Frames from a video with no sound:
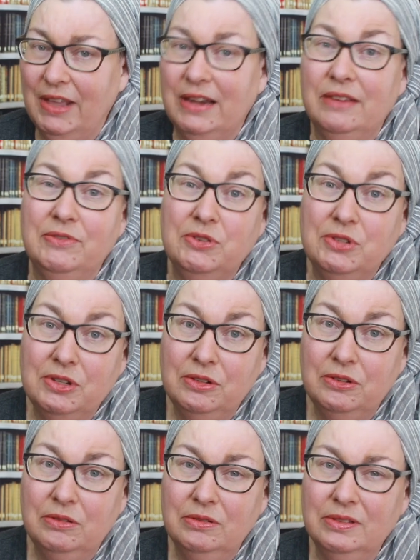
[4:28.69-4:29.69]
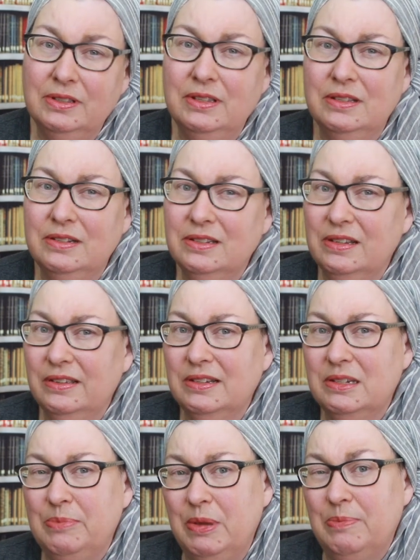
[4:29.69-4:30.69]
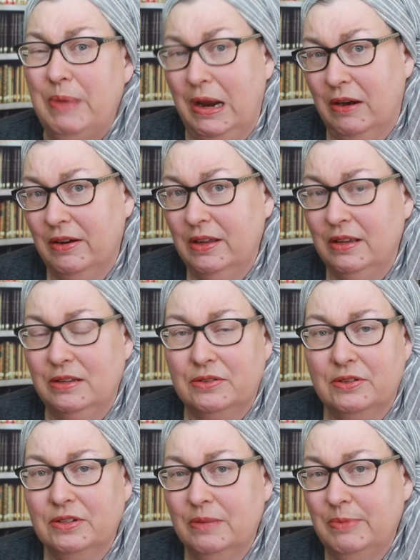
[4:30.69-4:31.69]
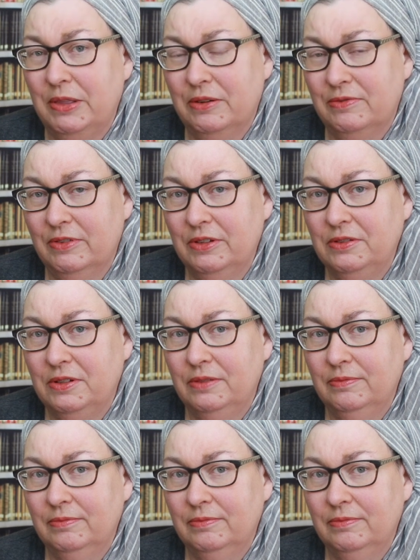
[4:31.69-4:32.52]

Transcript: And if you do, it's going to be berries or some other fruit.